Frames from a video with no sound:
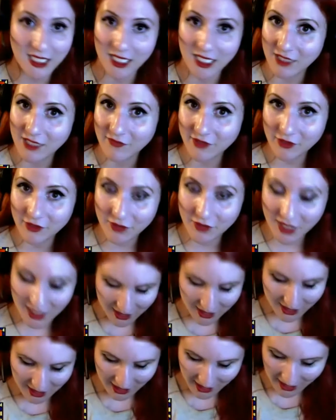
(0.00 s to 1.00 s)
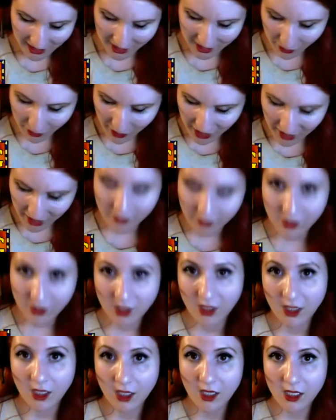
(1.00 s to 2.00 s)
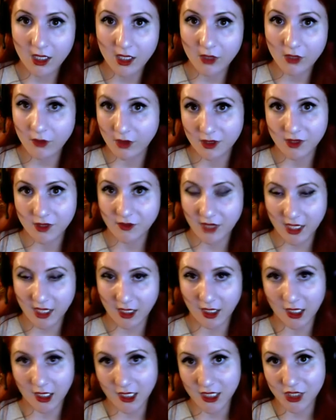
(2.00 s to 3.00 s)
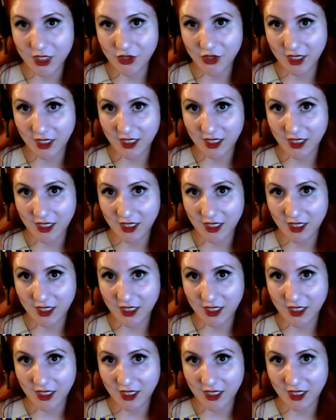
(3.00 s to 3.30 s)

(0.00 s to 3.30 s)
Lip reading: If you get Heather Balm, you also get Holly Strike.